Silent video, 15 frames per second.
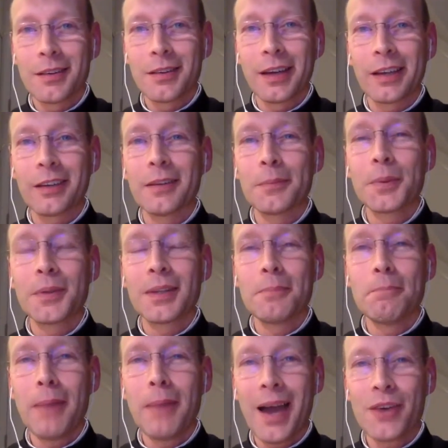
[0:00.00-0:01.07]
I'm going to put
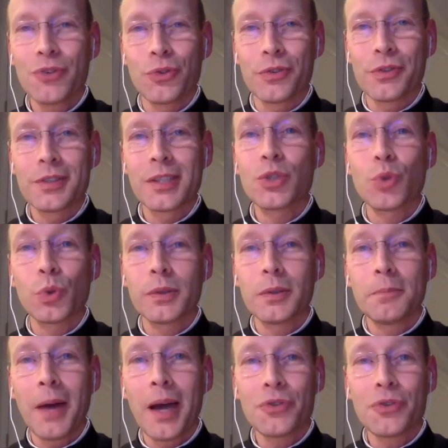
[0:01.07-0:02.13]
them passions,
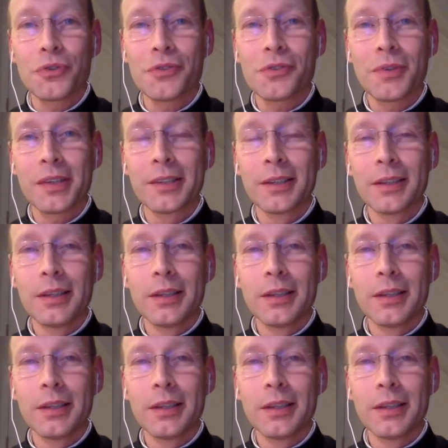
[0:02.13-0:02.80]
disordered passions, right?